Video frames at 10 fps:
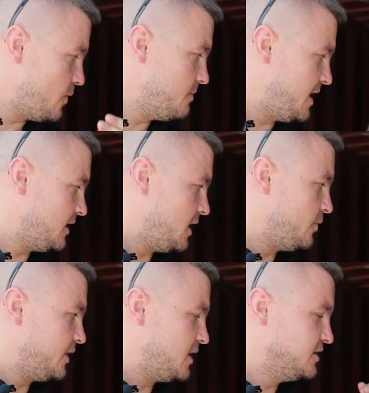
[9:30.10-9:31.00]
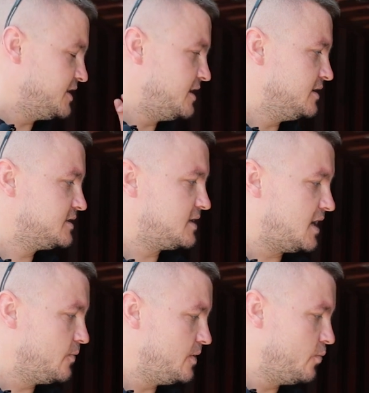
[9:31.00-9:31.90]
make our containers,
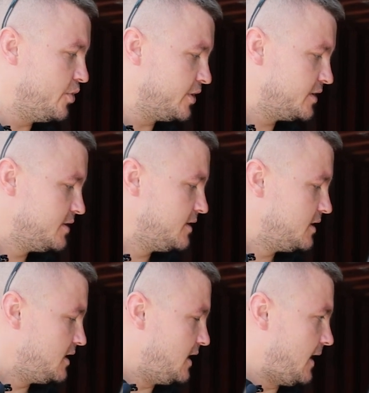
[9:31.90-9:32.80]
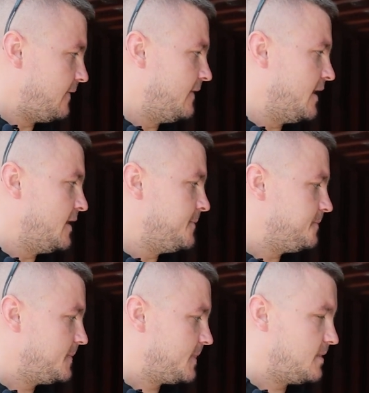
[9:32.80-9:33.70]
how we work, and
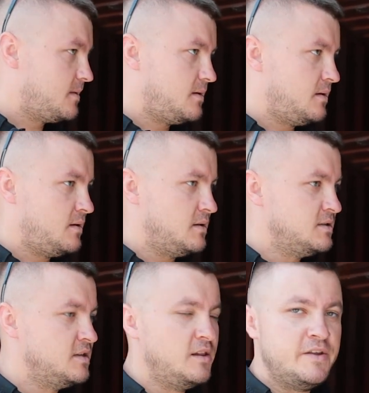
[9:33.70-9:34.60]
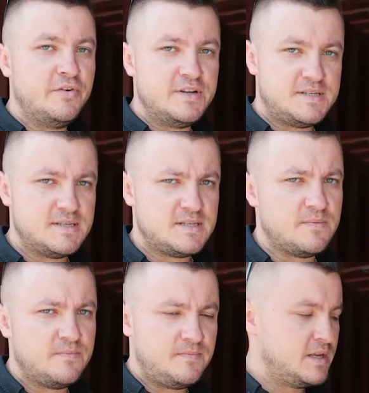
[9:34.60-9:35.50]
the delivery
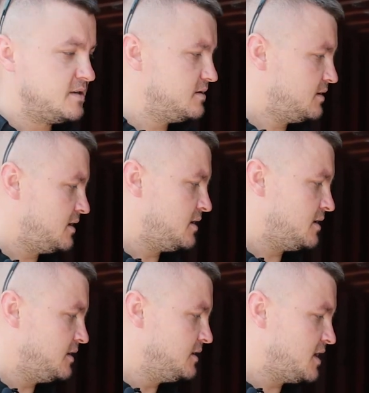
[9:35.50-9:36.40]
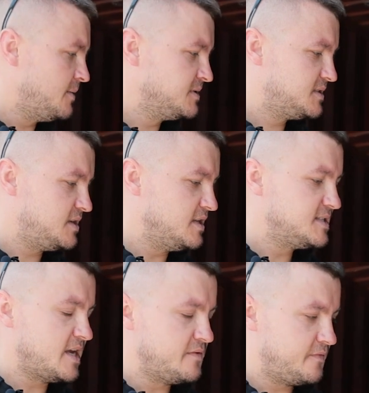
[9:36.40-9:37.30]
system that it comes in
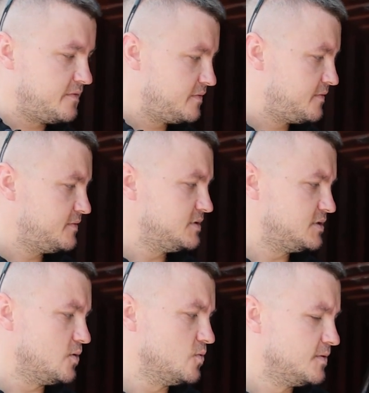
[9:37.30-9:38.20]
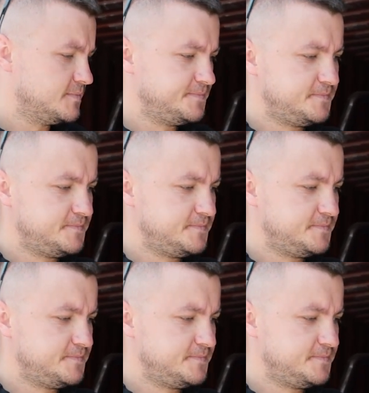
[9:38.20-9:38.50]
safe. So